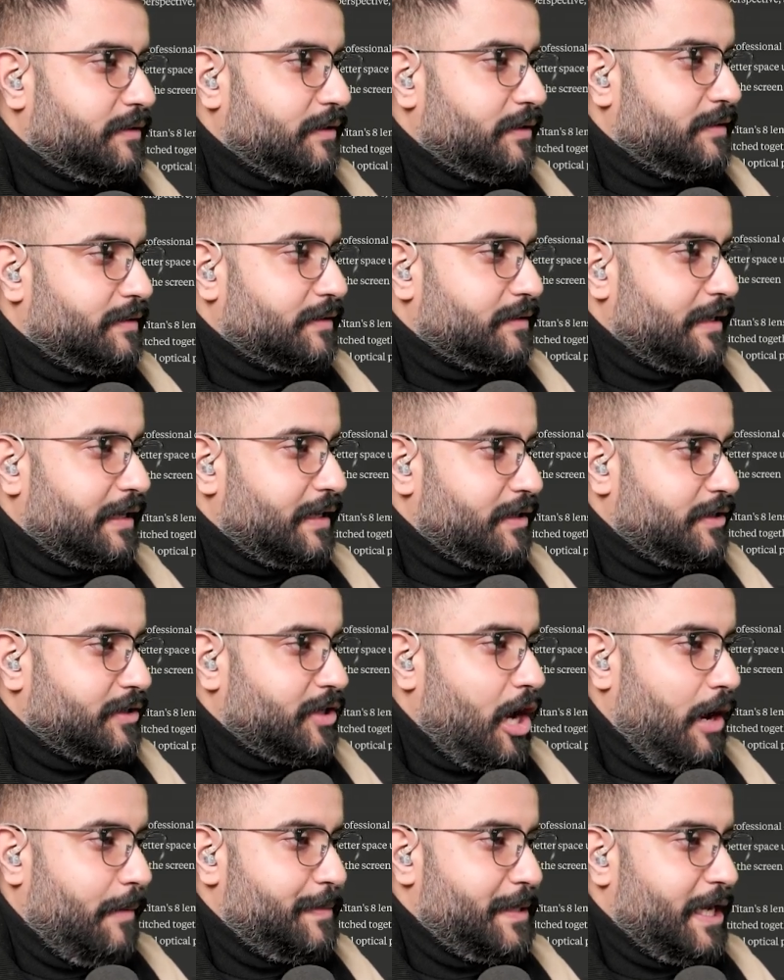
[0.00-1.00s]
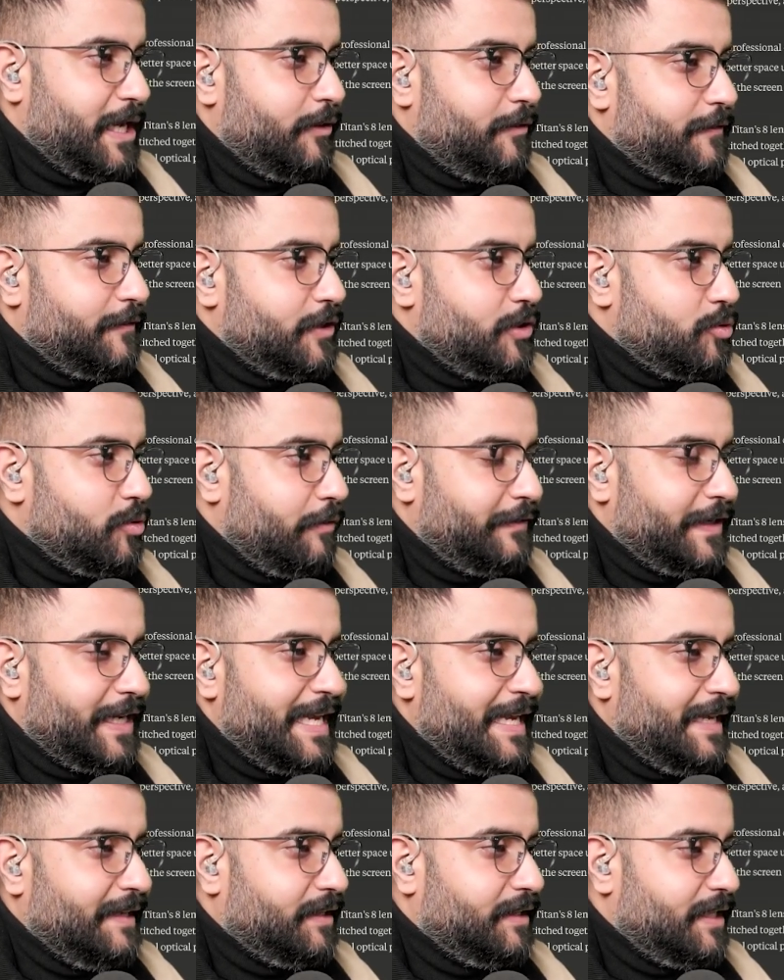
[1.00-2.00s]
So this is like a top-down view of an
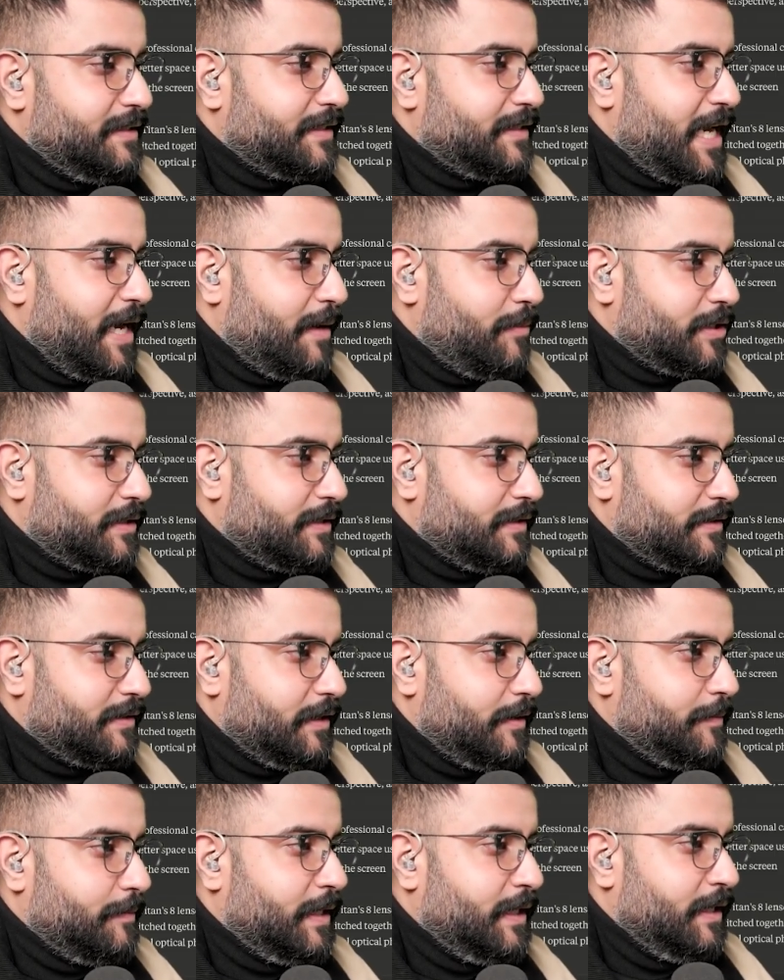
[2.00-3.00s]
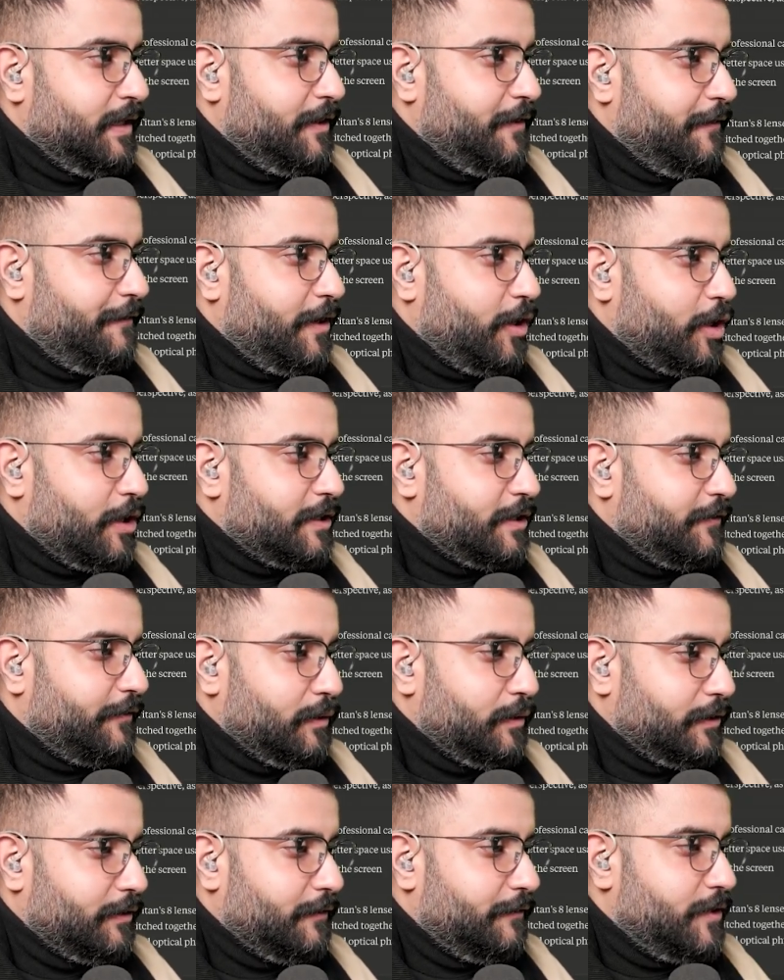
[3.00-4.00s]
8-lens camera system, the various
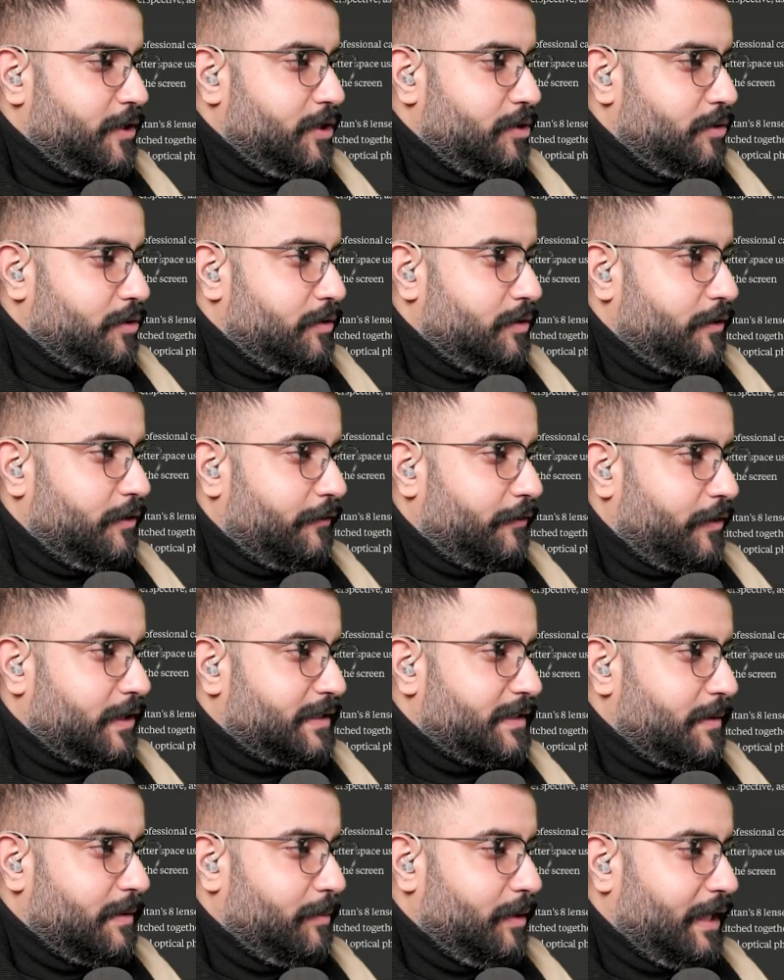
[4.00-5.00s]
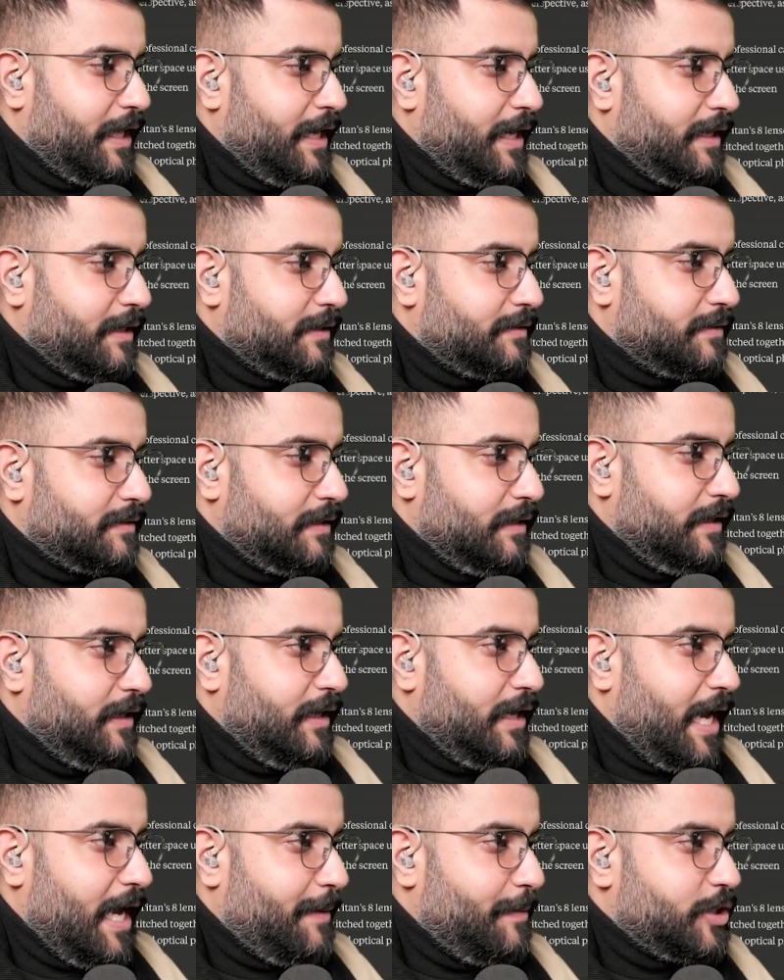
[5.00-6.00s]
field of view, the frustum lengths,
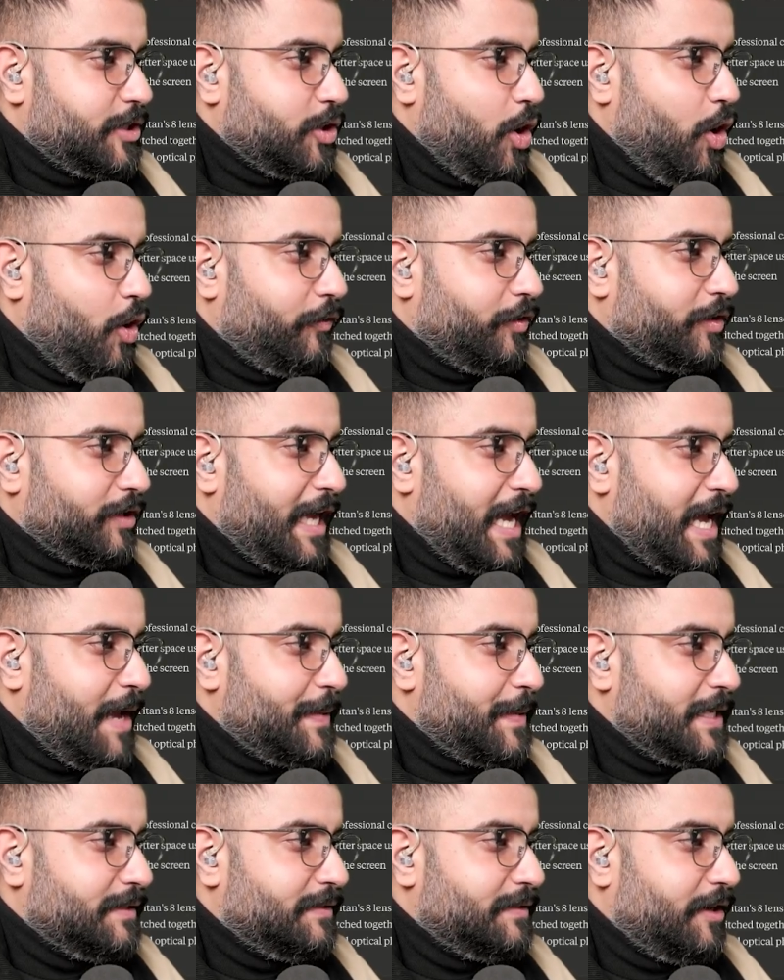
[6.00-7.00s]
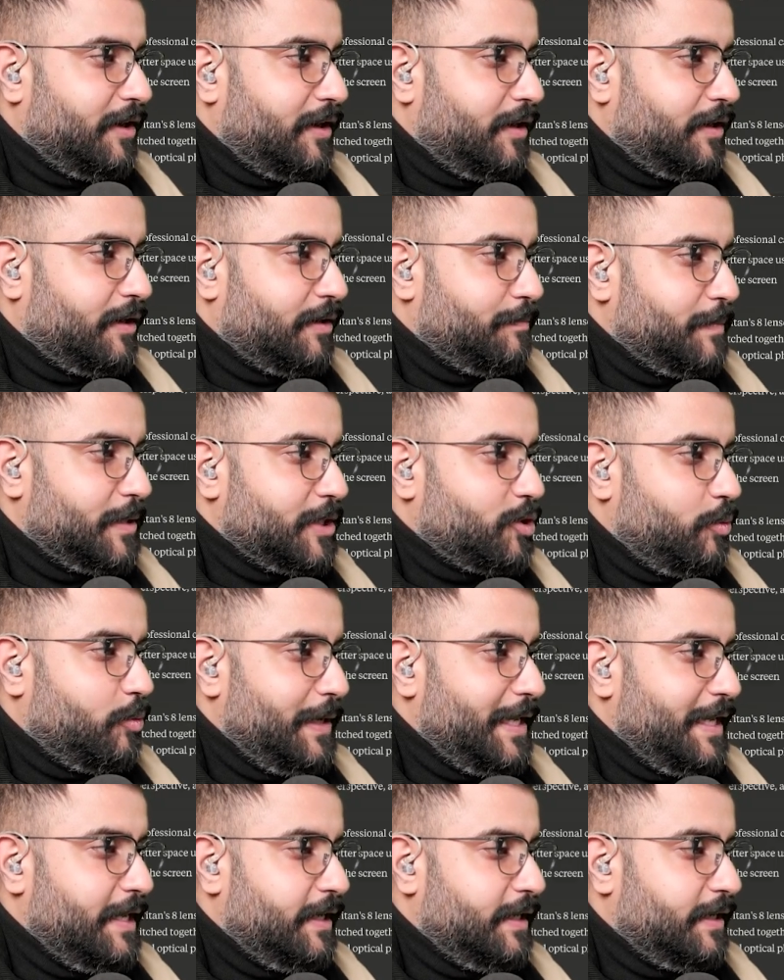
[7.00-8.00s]
how much overlap is there
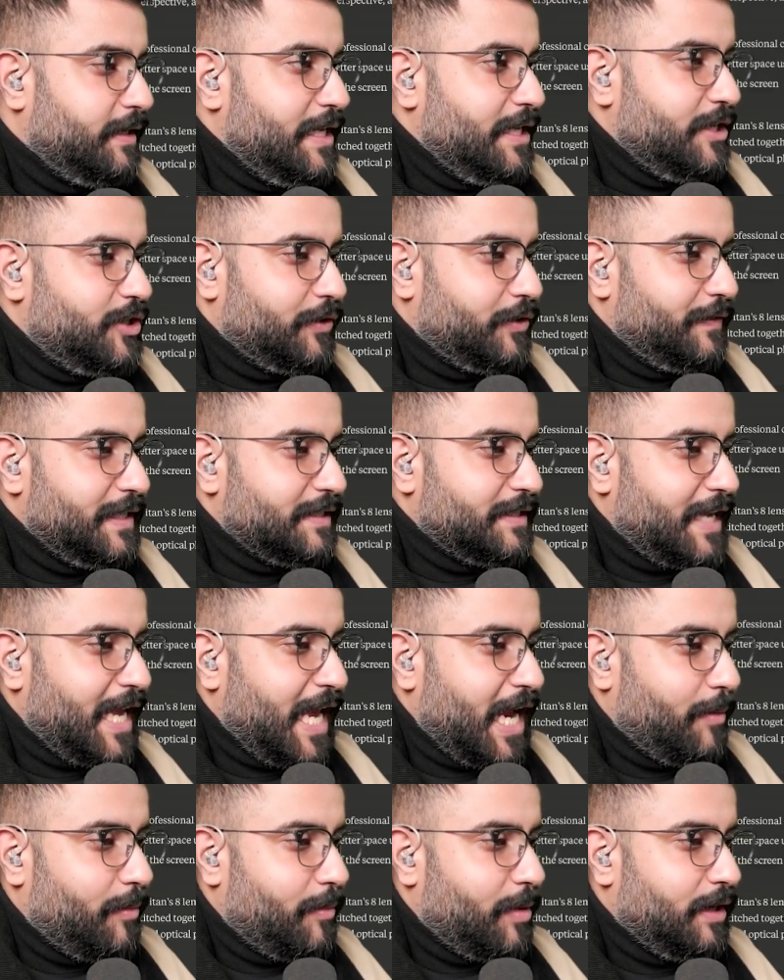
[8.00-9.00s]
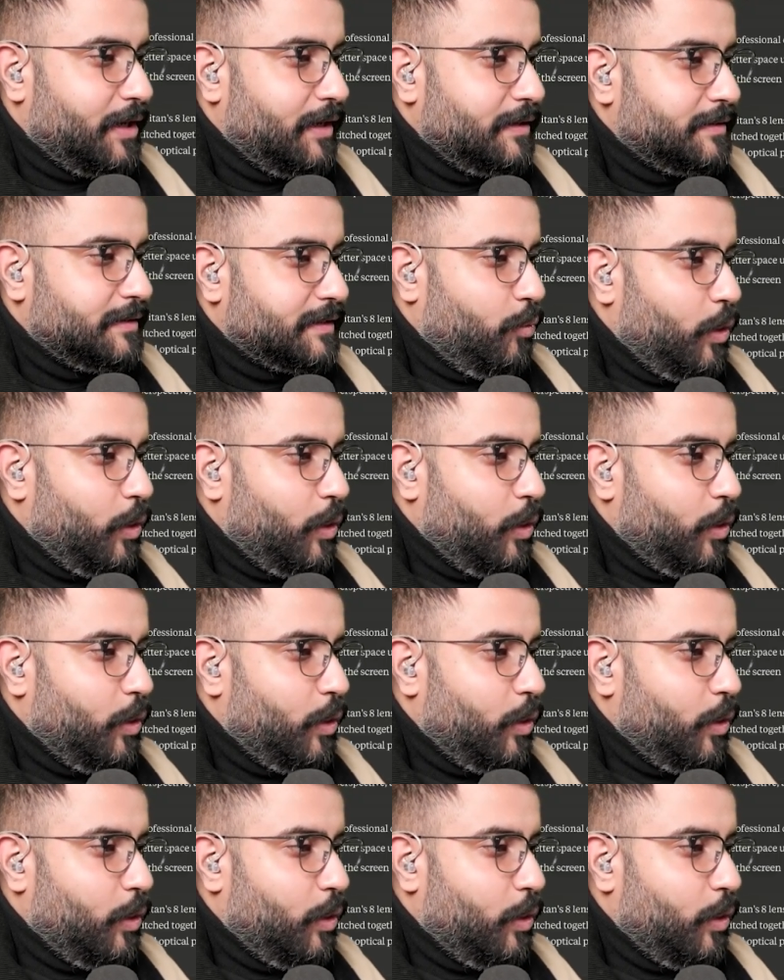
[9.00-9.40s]
between each of these cameras?